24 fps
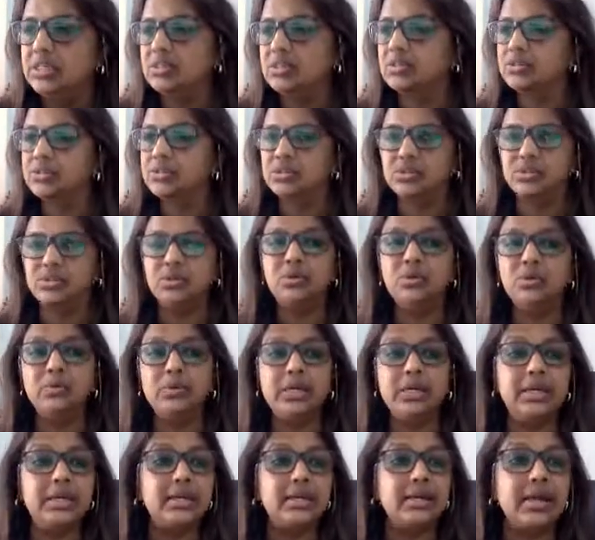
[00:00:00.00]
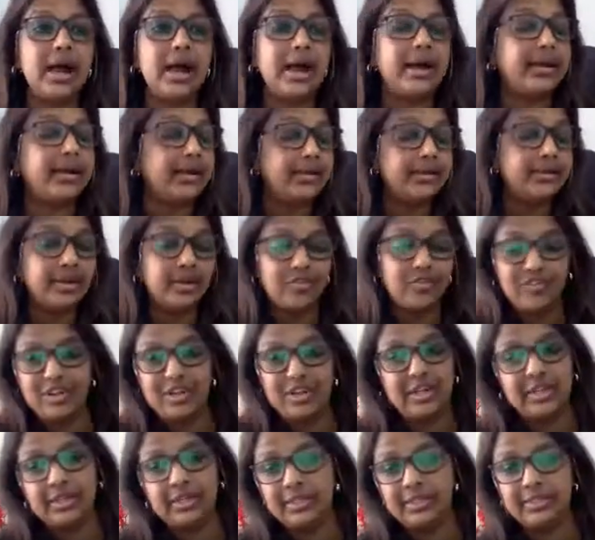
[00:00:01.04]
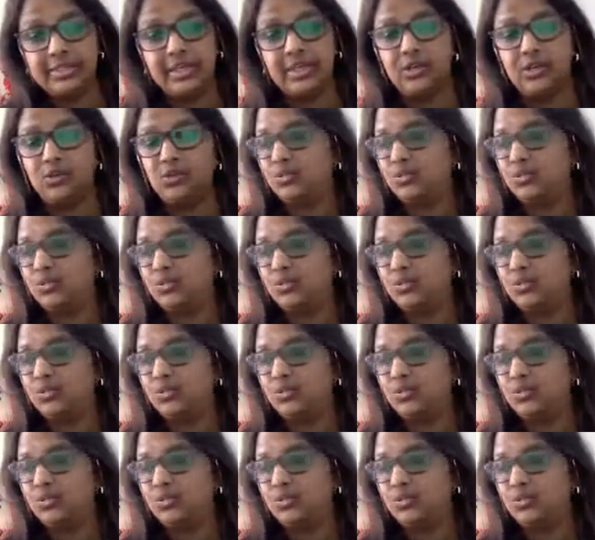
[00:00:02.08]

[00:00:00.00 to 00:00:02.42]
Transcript: also, I can definitely take you